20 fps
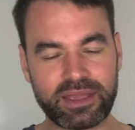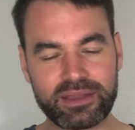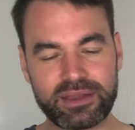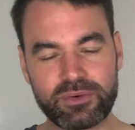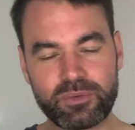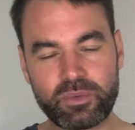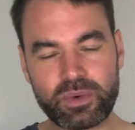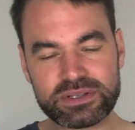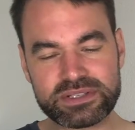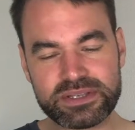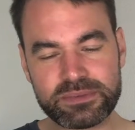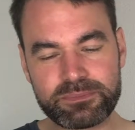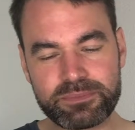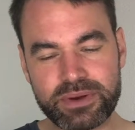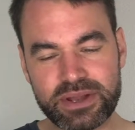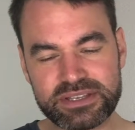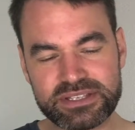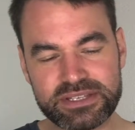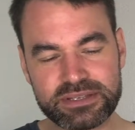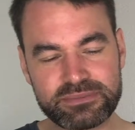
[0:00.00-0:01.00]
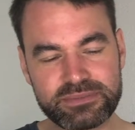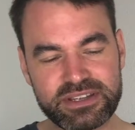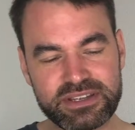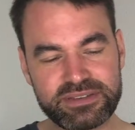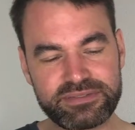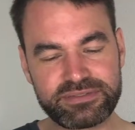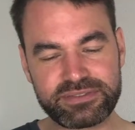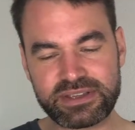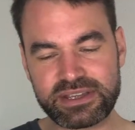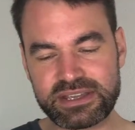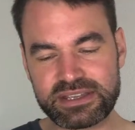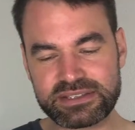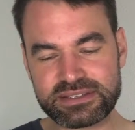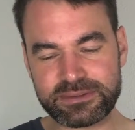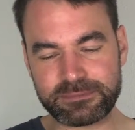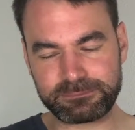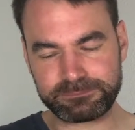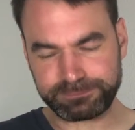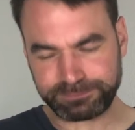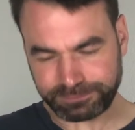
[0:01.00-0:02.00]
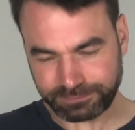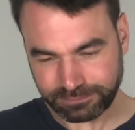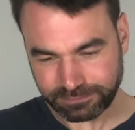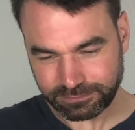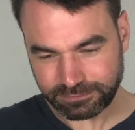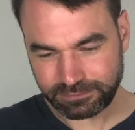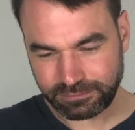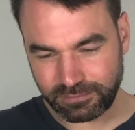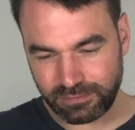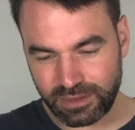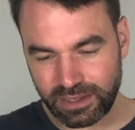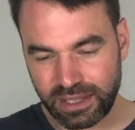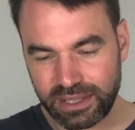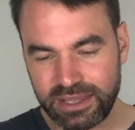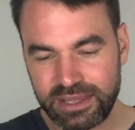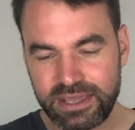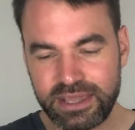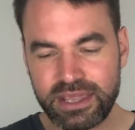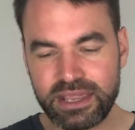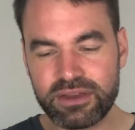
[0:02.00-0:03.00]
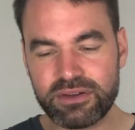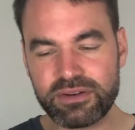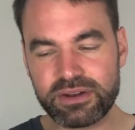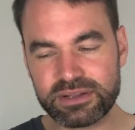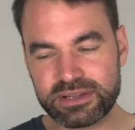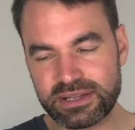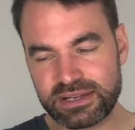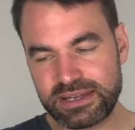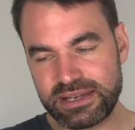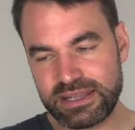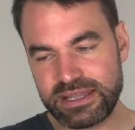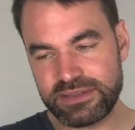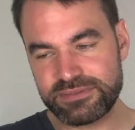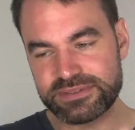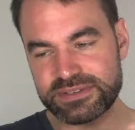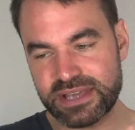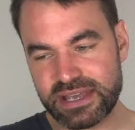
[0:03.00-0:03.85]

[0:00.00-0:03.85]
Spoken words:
What's impressive is here the leaves,